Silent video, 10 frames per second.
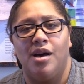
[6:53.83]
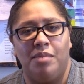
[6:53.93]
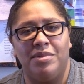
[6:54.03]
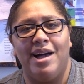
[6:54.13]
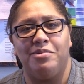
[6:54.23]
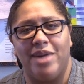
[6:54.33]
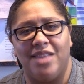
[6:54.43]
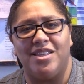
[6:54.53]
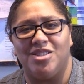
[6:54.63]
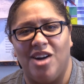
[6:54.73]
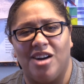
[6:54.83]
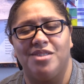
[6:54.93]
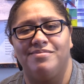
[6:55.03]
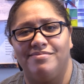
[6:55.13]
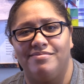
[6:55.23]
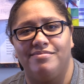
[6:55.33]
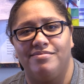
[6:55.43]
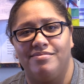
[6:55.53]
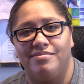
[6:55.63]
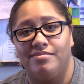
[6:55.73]
I'm glad we had this talk.
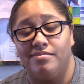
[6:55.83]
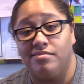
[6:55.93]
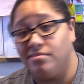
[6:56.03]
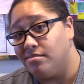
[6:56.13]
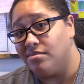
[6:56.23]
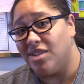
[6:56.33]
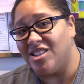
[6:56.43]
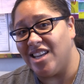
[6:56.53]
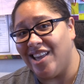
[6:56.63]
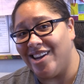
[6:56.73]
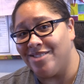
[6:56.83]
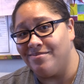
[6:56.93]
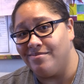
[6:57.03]
See you later.